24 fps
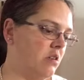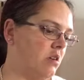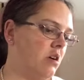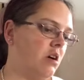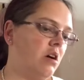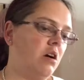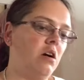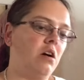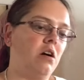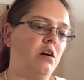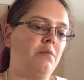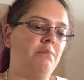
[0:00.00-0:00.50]

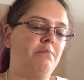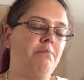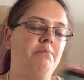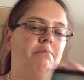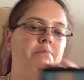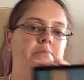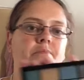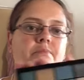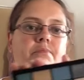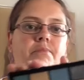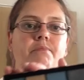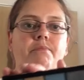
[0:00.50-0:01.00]
Um,
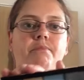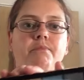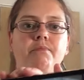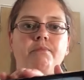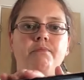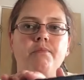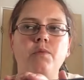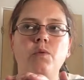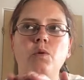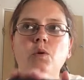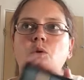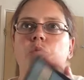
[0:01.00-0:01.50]

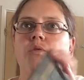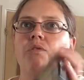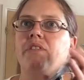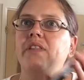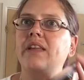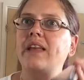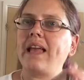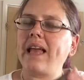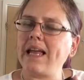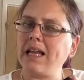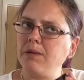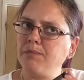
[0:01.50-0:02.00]
or were
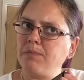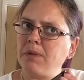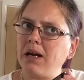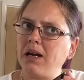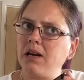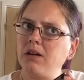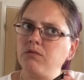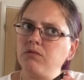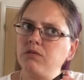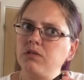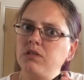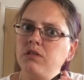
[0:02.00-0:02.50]
they £8?
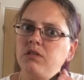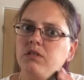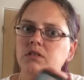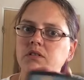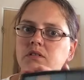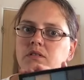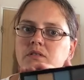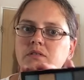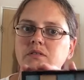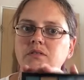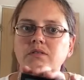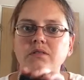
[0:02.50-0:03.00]
Can't
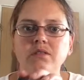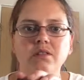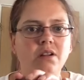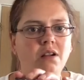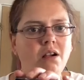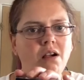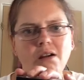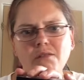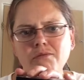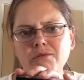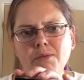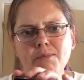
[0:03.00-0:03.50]

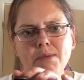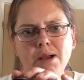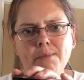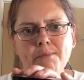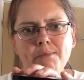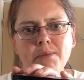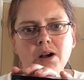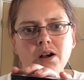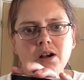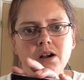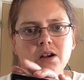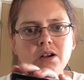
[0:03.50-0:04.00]

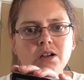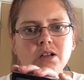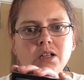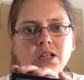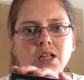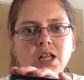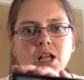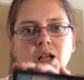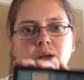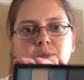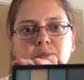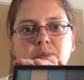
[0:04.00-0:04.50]
remember.
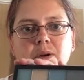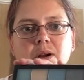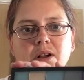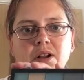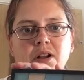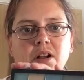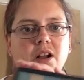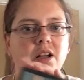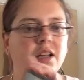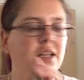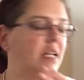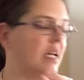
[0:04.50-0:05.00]

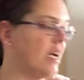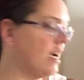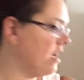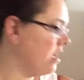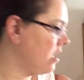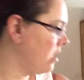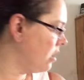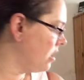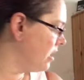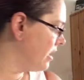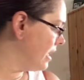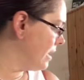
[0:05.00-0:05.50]
But yeah,
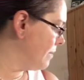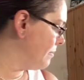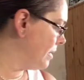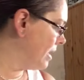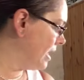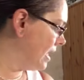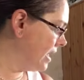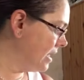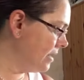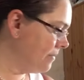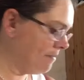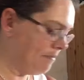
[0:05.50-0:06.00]
I like that
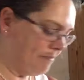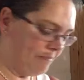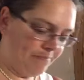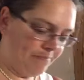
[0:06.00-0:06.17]
palette.